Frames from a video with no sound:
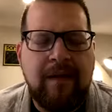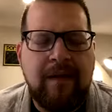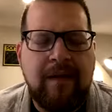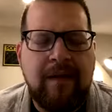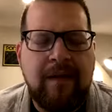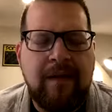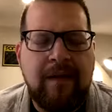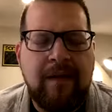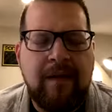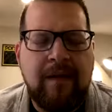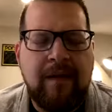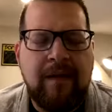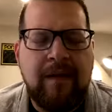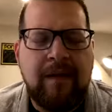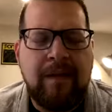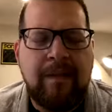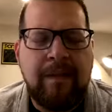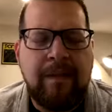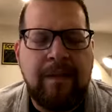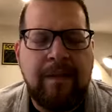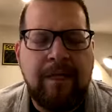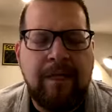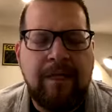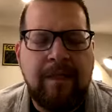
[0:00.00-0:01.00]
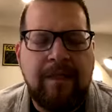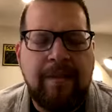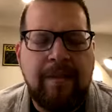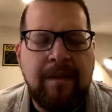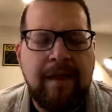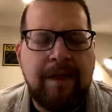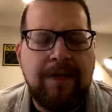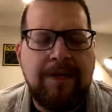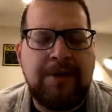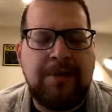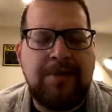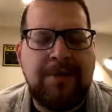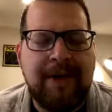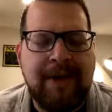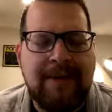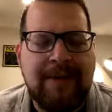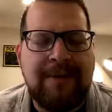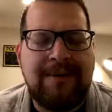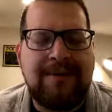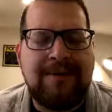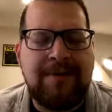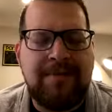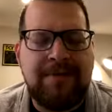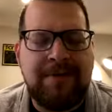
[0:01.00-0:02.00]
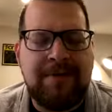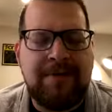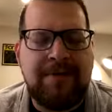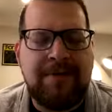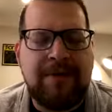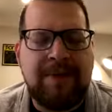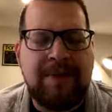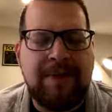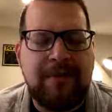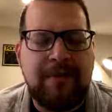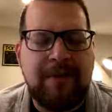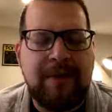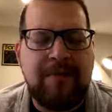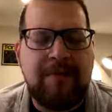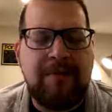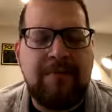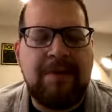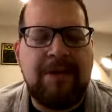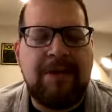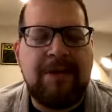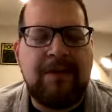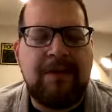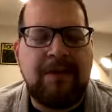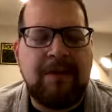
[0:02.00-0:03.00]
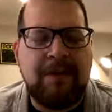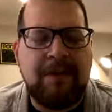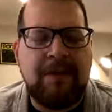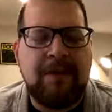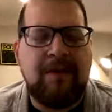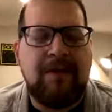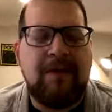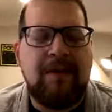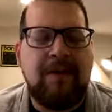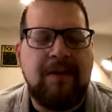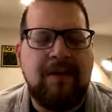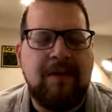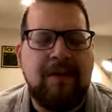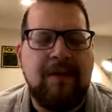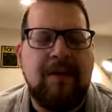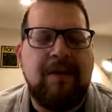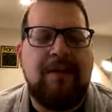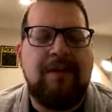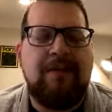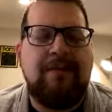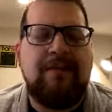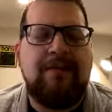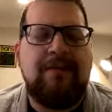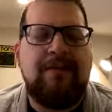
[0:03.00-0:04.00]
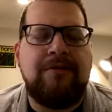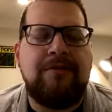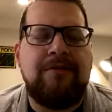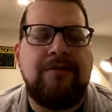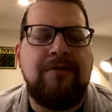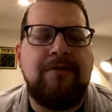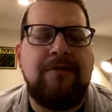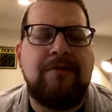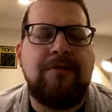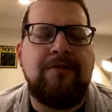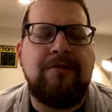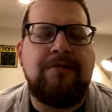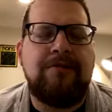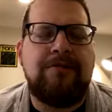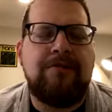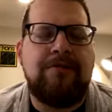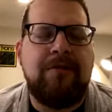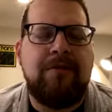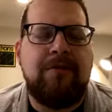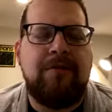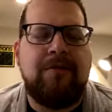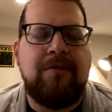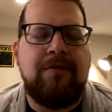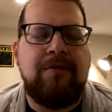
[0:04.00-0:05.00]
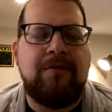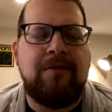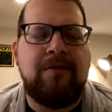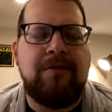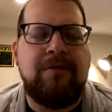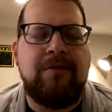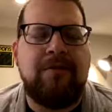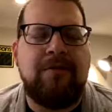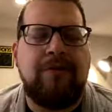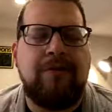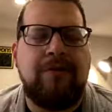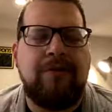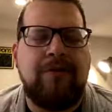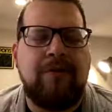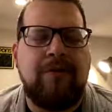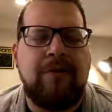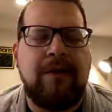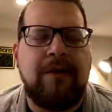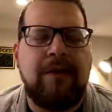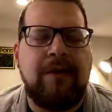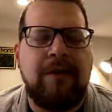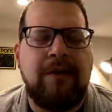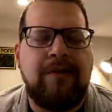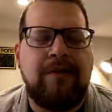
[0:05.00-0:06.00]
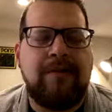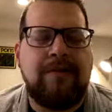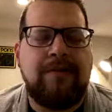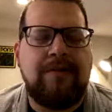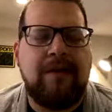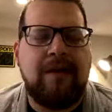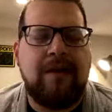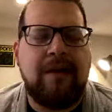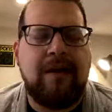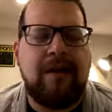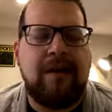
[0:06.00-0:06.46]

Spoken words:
a united community, that we would be called to show the world what